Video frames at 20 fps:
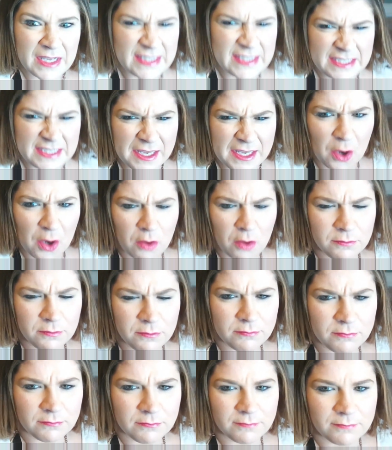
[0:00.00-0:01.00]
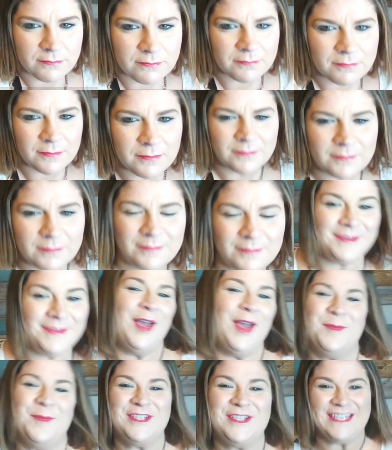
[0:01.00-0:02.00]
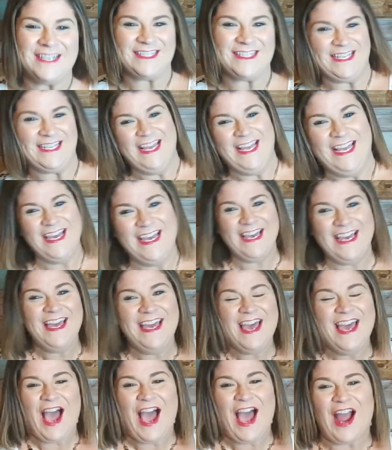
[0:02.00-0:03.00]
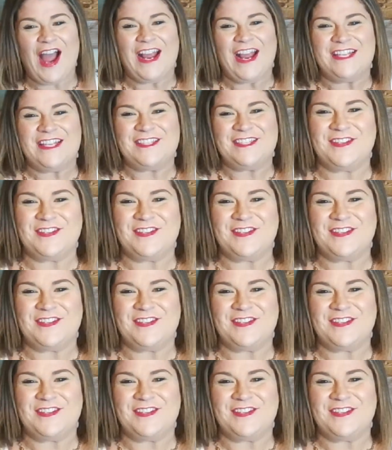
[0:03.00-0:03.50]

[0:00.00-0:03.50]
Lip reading: Is this thing on? No, I'm just teasing. Alright,